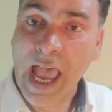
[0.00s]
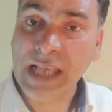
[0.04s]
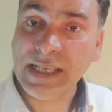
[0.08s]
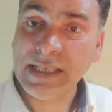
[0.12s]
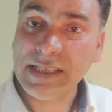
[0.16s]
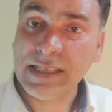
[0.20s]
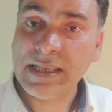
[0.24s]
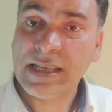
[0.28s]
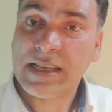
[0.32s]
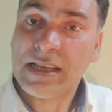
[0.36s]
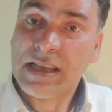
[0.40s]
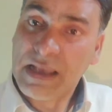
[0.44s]

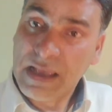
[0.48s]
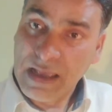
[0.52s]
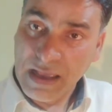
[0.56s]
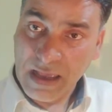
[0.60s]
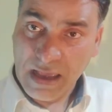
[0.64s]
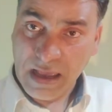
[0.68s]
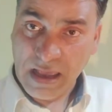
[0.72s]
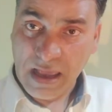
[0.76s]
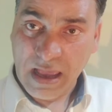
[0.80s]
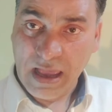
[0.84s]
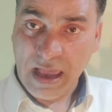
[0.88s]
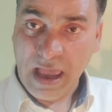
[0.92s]
Has,
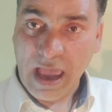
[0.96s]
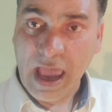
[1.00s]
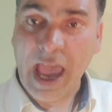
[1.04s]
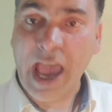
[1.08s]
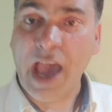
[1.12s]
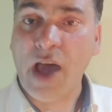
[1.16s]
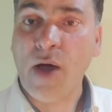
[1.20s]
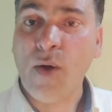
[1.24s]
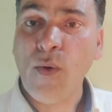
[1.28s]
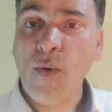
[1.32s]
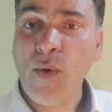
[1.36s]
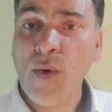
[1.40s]

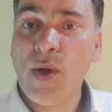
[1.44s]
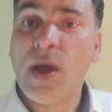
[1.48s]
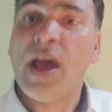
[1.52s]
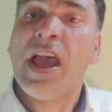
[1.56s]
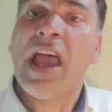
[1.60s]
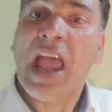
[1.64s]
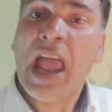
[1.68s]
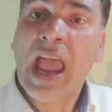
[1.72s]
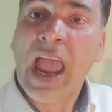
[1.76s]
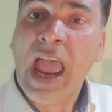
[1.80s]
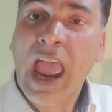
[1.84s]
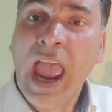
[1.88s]

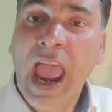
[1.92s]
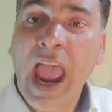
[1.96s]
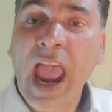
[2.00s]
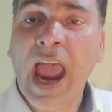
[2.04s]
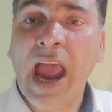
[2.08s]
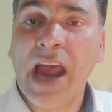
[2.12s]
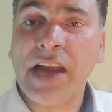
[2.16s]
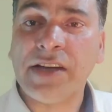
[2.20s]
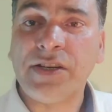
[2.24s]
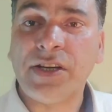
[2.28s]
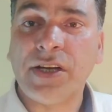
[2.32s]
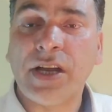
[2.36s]
have,
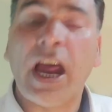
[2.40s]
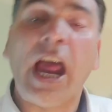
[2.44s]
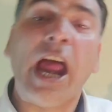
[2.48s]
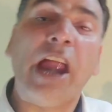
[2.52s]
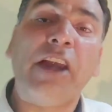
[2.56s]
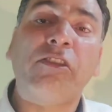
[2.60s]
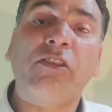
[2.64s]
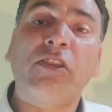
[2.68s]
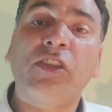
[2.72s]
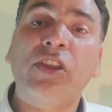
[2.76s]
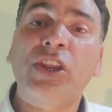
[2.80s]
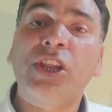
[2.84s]
had,
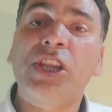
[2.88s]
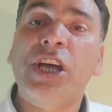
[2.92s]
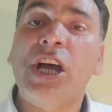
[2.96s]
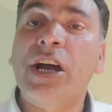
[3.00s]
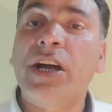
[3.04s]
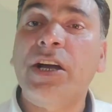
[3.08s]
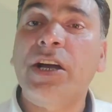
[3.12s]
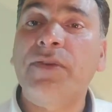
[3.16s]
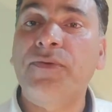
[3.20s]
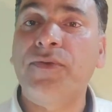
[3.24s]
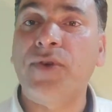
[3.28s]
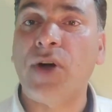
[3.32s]
and
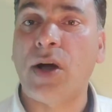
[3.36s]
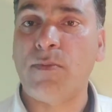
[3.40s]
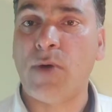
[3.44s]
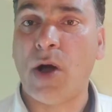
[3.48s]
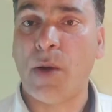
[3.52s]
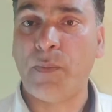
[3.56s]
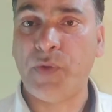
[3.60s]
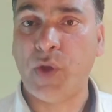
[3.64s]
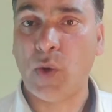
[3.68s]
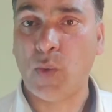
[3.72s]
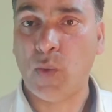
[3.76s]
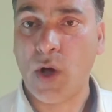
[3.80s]
third
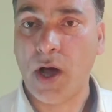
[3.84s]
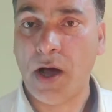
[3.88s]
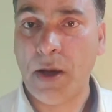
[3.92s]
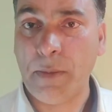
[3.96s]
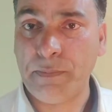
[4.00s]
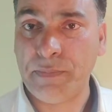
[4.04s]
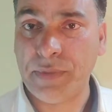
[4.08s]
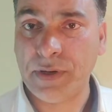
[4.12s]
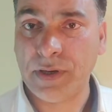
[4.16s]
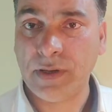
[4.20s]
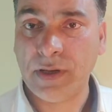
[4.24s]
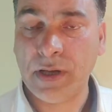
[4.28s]
form of the
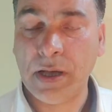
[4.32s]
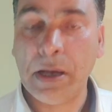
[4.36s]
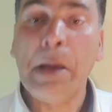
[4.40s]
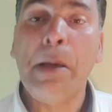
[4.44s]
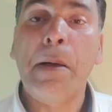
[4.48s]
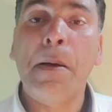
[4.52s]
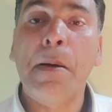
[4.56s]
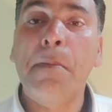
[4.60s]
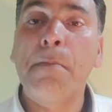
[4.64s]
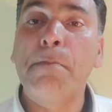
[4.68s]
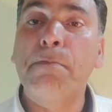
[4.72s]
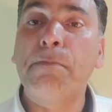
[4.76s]
verb,
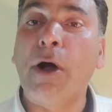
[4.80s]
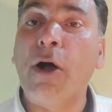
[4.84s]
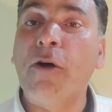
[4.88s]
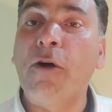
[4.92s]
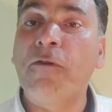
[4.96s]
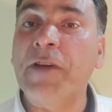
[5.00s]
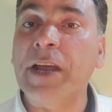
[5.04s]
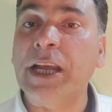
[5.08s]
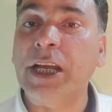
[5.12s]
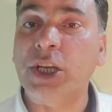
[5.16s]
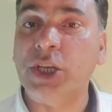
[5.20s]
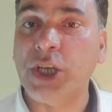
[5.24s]

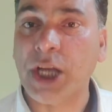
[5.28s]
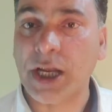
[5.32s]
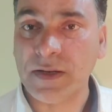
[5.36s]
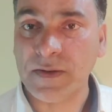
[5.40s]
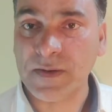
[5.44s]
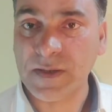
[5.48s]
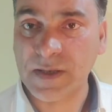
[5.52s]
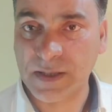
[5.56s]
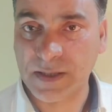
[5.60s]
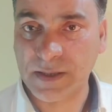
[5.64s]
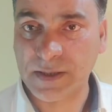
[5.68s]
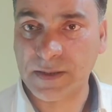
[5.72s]

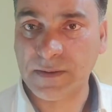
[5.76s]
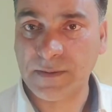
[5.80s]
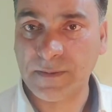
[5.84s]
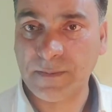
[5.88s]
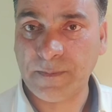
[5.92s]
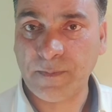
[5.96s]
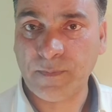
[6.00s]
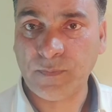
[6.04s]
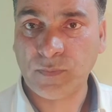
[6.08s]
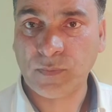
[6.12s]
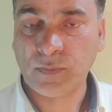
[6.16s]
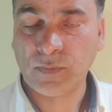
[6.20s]
perfect
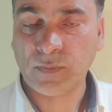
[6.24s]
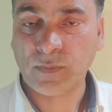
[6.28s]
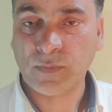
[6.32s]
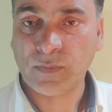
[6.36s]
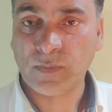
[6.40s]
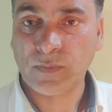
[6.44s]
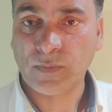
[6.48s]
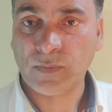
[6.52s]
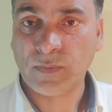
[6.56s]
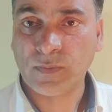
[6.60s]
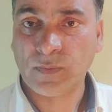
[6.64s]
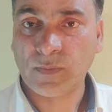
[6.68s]
tense.
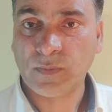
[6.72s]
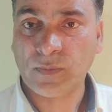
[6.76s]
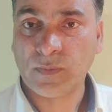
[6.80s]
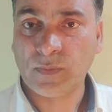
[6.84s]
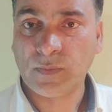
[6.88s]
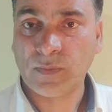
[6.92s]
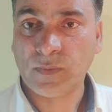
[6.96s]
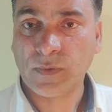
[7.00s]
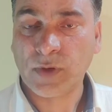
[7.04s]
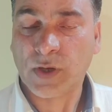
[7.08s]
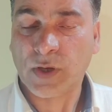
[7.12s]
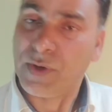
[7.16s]

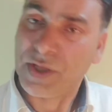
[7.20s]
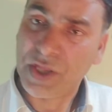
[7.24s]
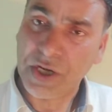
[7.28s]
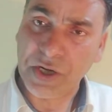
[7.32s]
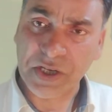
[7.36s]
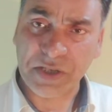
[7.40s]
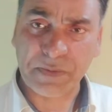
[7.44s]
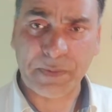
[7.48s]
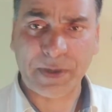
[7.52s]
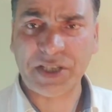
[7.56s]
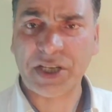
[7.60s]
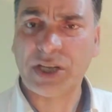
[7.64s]

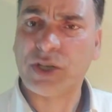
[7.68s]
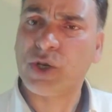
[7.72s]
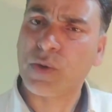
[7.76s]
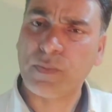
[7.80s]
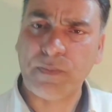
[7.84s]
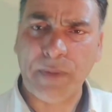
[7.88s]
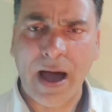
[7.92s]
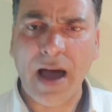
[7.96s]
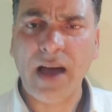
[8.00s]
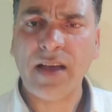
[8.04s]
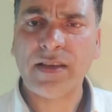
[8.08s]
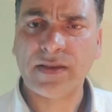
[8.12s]
Whether it is
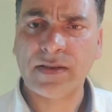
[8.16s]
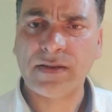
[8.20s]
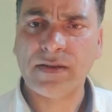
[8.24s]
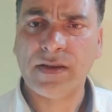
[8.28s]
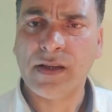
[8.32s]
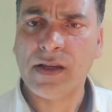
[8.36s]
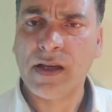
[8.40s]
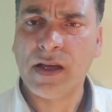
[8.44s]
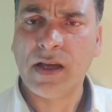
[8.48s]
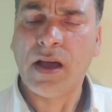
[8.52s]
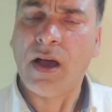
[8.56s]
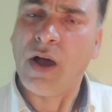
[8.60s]
present or
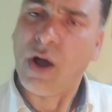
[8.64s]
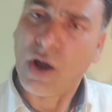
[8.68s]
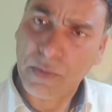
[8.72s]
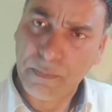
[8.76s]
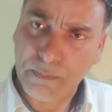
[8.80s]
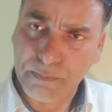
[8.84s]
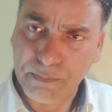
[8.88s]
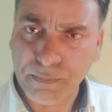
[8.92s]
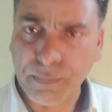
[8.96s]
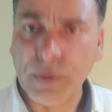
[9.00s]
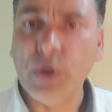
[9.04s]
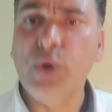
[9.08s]
past
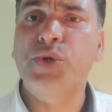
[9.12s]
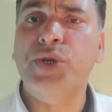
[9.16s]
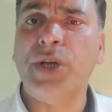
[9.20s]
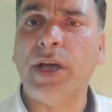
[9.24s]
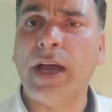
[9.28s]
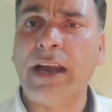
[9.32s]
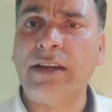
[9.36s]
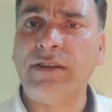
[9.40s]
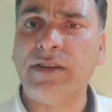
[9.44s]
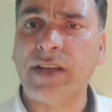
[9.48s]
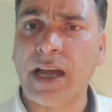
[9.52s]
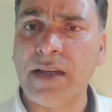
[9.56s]
or
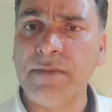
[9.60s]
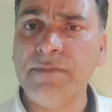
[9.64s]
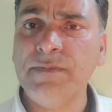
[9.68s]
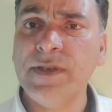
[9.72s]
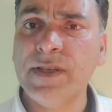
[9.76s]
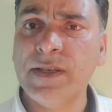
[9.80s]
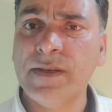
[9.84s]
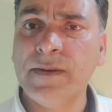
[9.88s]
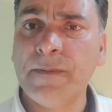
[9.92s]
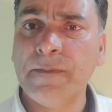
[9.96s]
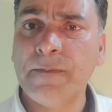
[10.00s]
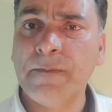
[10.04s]
future at
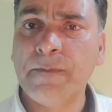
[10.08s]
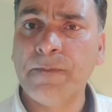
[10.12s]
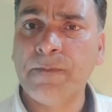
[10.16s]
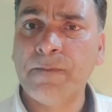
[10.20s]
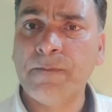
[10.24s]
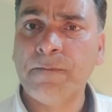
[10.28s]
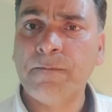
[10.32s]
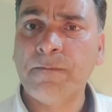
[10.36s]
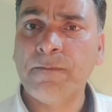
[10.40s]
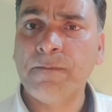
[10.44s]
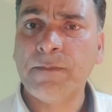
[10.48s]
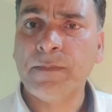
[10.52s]
times,
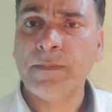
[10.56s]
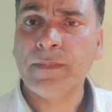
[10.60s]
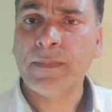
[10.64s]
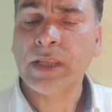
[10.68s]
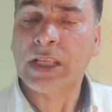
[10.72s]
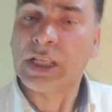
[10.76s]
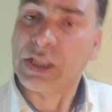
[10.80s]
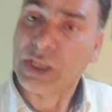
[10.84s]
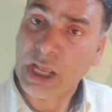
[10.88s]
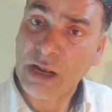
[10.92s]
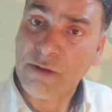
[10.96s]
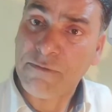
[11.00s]

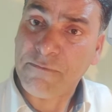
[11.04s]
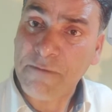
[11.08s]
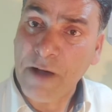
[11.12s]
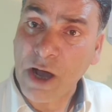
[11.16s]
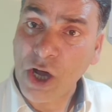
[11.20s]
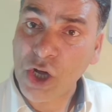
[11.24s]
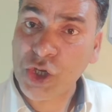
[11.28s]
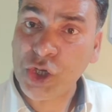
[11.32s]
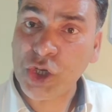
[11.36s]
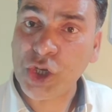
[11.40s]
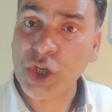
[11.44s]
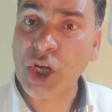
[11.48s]

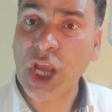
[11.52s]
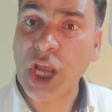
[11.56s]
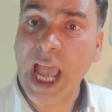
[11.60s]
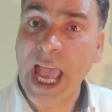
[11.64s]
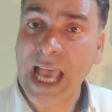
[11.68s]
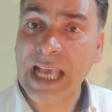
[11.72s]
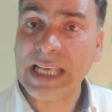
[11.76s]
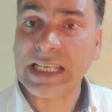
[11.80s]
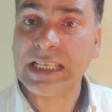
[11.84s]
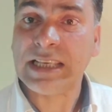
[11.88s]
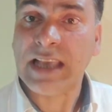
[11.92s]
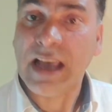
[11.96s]
they'll
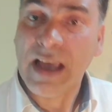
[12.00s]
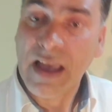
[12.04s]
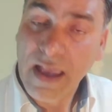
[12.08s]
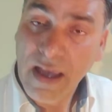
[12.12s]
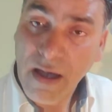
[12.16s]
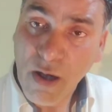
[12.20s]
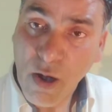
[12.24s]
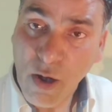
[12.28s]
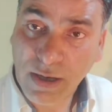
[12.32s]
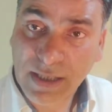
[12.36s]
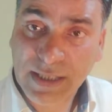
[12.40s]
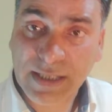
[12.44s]
function
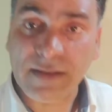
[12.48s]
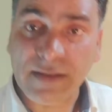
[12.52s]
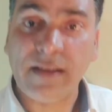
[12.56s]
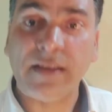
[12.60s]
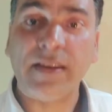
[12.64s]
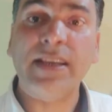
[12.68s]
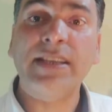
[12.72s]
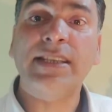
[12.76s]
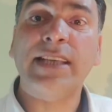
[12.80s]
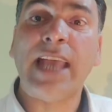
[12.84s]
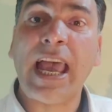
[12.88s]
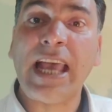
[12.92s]
as
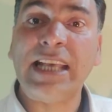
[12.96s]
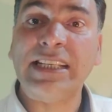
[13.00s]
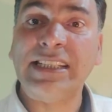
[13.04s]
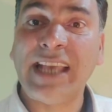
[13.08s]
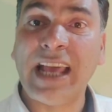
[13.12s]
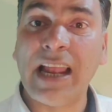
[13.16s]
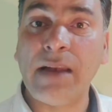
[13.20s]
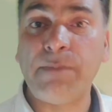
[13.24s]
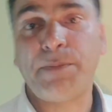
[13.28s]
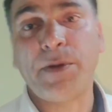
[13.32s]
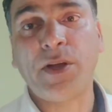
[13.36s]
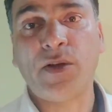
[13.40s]
auxiliaries,
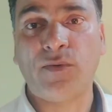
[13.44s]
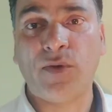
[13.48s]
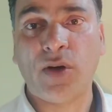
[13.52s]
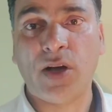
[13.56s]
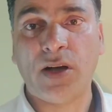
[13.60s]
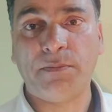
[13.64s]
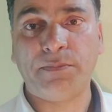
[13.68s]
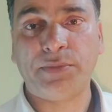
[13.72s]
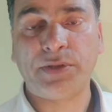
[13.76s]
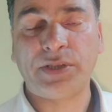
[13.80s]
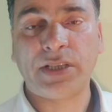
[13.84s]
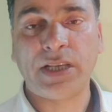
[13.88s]
as
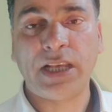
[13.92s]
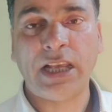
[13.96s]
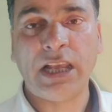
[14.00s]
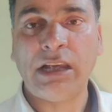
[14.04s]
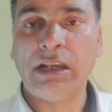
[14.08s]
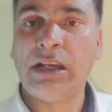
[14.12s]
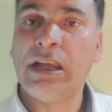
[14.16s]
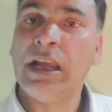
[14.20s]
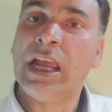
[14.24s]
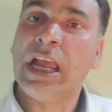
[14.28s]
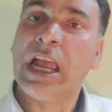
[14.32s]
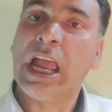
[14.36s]
helping verbs.